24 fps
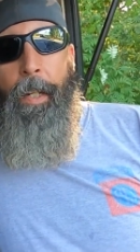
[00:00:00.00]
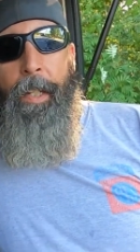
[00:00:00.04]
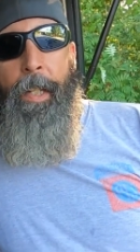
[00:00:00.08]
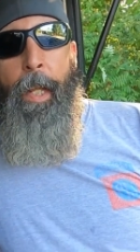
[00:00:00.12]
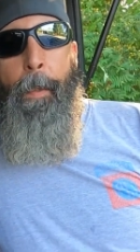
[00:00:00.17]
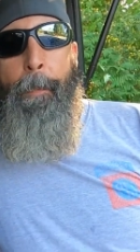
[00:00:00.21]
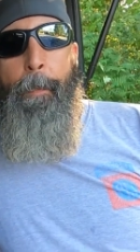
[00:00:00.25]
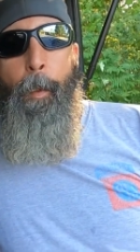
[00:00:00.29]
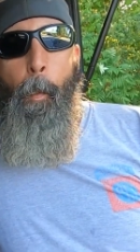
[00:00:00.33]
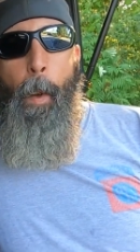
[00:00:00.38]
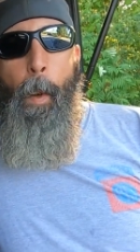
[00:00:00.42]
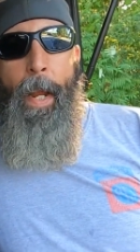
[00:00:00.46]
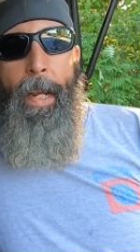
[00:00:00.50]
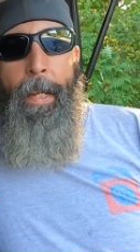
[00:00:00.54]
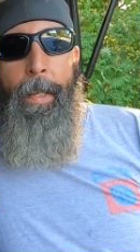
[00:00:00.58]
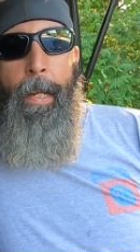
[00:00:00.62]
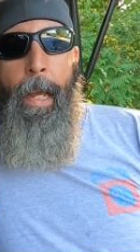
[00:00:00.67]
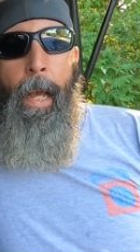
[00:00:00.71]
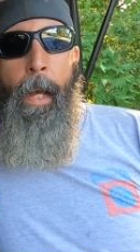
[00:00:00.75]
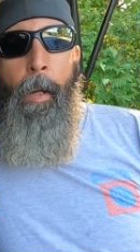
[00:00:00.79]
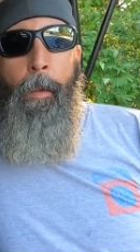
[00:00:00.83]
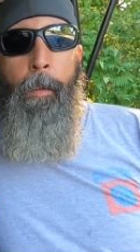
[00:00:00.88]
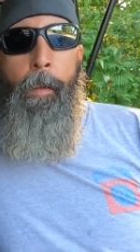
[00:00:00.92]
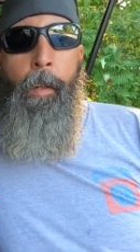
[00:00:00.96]
to keep the weight
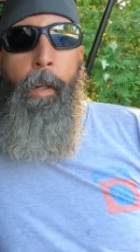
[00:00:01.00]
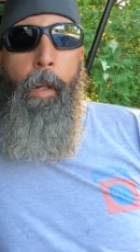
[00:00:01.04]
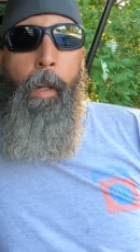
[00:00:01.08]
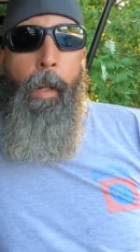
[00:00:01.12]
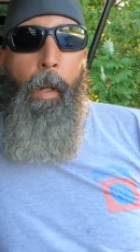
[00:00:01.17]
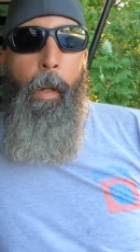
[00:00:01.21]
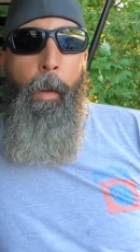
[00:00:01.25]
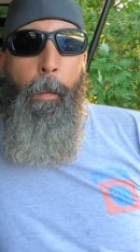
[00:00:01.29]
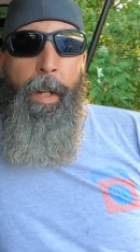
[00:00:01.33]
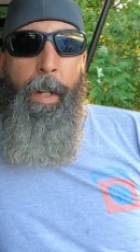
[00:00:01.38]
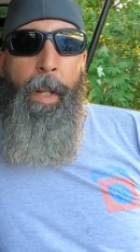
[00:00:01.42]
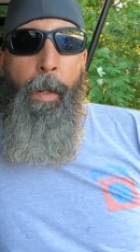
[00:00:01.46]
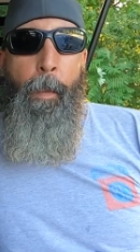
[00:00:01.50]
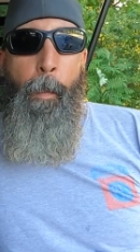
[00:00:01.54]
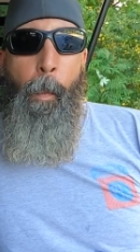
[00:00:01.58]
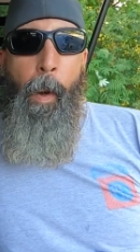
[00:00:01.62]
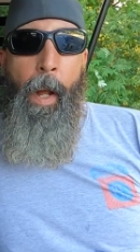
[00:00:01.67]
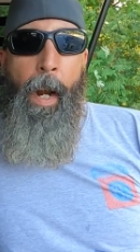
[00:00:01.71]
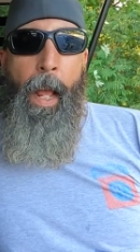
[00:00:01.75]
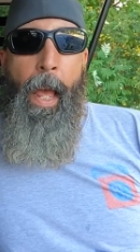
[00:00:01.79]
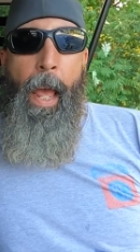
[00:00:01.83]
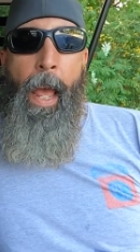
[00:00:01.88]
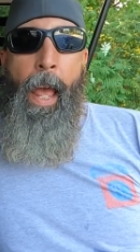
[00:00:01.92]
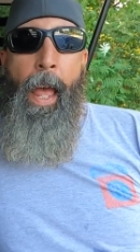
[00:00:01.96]
down. We didn't
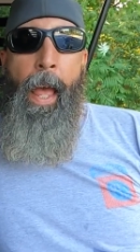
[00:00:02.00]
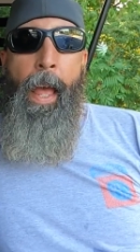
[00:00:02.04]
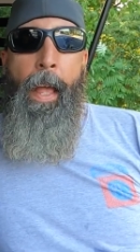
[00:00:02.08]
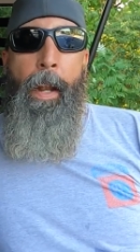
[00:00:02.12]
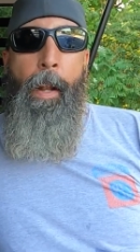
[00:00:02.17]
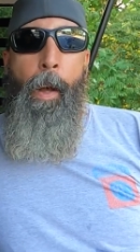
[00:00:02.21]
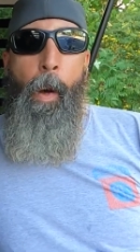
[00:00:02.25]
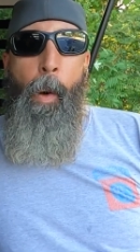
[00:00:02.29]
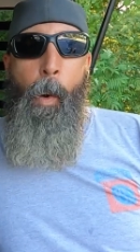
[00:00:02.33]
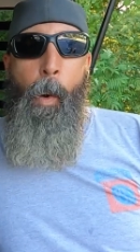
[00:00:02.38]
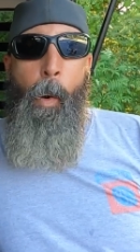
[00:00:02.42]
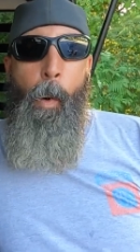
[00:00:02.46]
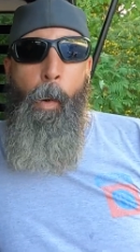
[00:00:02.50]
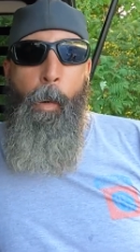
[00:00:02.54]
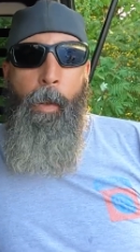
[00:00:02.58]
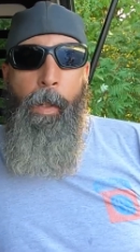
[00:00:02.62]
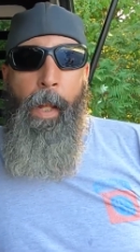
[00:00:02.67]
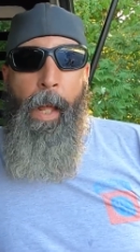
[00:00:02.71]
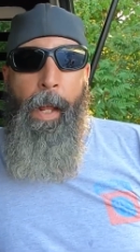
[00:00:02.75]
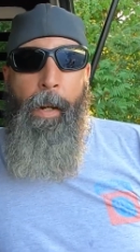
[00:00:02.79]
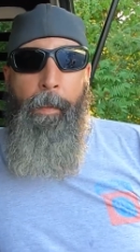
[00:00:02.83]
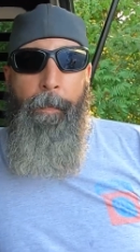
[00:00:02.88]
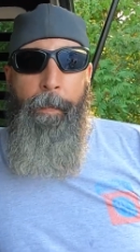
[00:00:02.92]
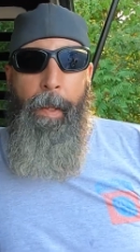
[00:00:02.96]
want to add a whole
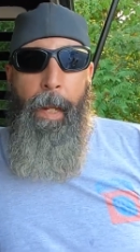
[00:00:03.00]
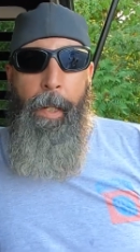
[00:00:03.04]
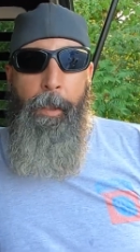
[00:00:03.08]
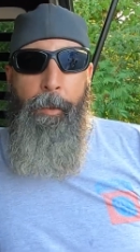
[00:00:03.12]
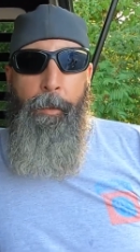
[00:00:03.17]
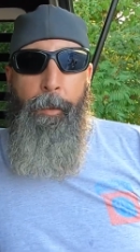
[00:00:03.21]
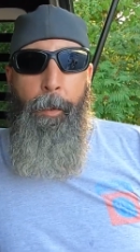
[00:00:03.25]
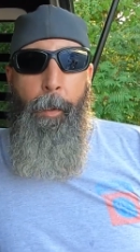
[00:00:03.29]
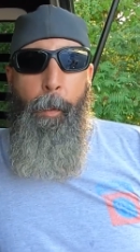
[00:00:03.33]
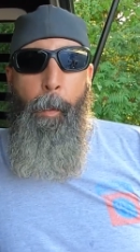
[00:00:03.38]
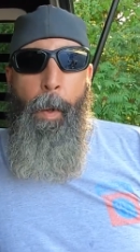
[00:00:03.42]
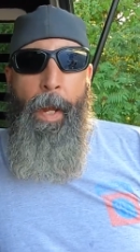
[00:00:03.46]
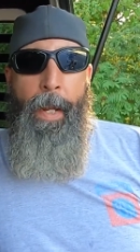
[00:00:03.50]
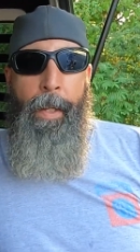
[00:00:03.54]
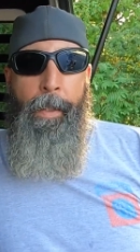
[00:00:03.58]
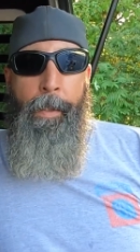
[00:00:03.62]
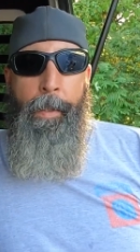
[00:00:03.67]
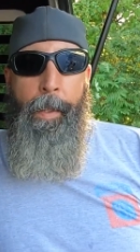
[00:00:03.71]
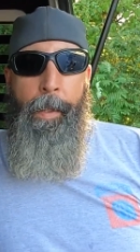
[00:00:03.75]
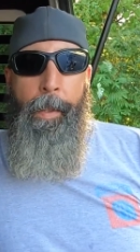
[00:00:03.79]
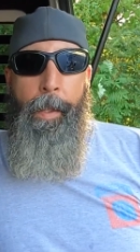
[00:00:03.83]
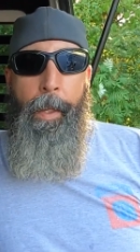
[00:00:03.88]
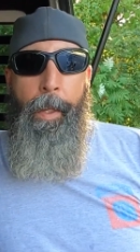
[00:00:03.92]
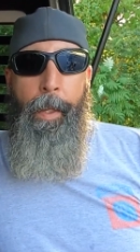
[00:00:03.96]
lot of extra weight
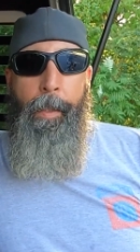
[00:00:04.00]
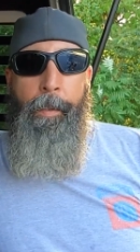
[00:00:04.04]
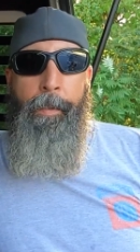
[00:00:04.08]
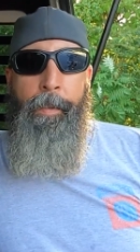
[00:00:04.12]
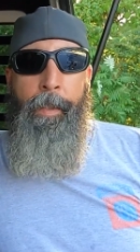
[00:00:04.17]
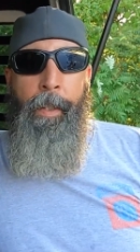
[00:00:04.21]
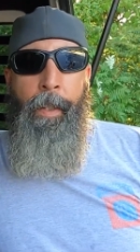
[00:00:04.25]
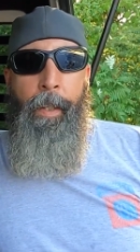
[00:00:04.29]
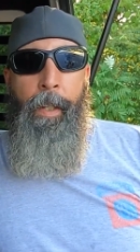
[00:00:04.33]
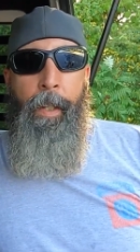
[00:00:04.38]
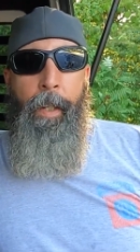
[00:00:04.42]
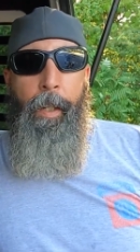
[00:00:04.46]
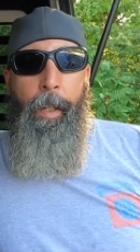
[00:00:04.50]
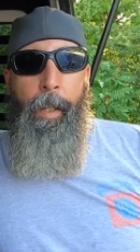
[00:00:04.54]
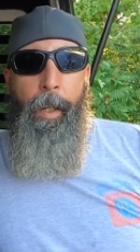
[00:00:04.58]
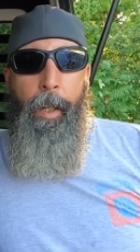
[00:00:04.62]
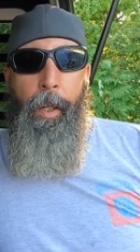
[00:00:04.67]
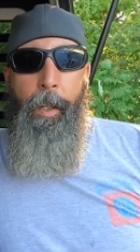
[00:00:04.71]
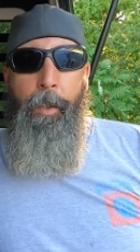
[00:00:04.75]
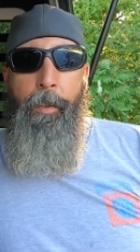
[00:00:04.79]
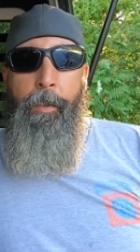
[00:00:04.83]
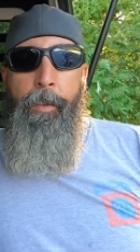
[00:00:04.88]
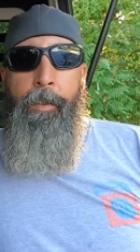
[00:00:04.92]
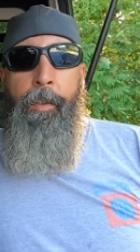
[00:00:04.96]
to this,
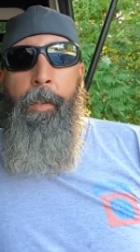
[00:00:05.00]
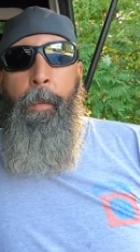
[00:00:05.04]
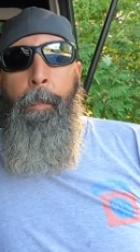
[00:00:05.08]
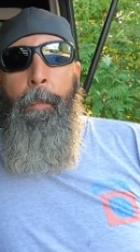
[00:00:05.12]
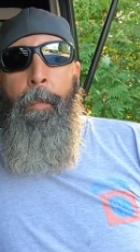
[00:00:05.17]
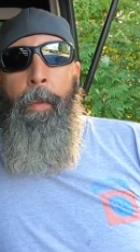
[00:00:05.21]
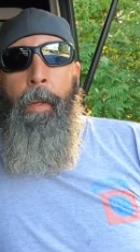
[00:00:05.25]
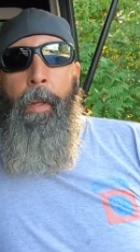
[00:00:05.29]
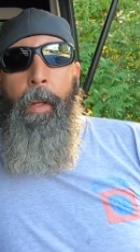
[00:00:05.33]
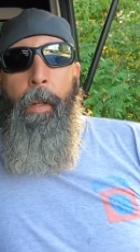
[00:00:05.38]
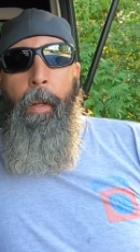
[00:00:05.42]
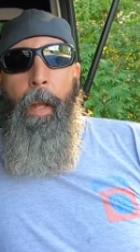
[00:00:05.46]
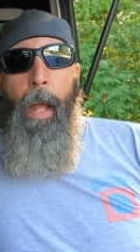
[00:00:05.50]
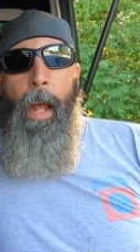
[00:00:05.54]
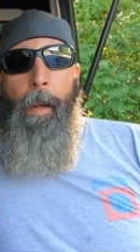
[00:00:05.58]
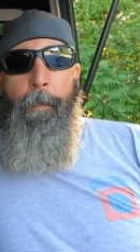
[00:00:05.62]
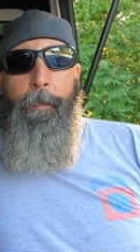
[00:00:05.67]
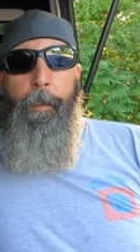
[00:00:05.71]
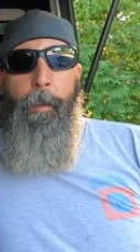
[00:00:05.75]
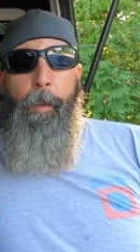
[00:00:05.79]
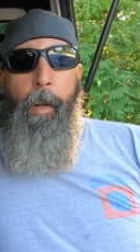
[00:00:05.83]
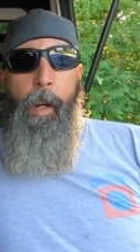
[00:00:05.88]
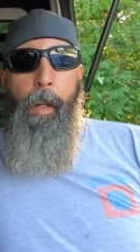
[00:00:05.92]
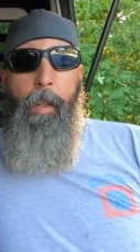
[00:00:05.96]
because
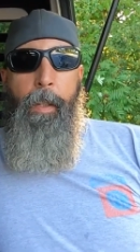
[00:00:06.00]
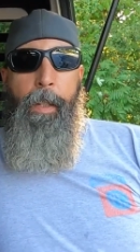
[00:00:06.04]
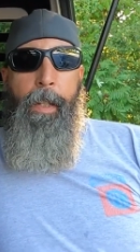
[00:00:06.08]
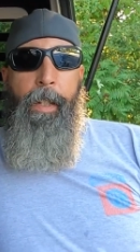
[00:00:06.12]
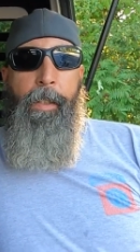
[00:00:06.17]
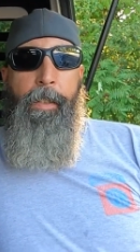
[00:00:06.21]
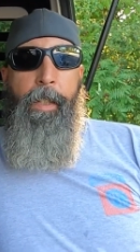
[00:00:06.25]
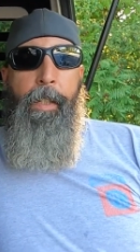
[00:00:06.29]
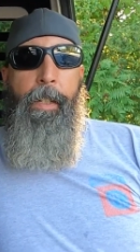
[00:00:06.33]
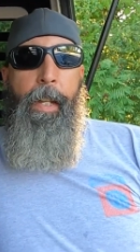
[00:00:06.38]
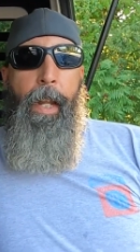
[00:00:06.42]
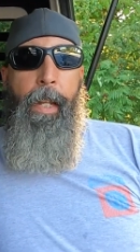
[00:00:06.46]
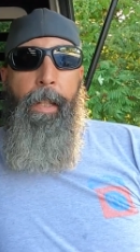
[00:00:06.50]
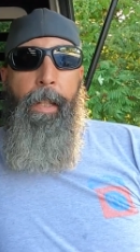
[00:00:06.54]
after all, it is a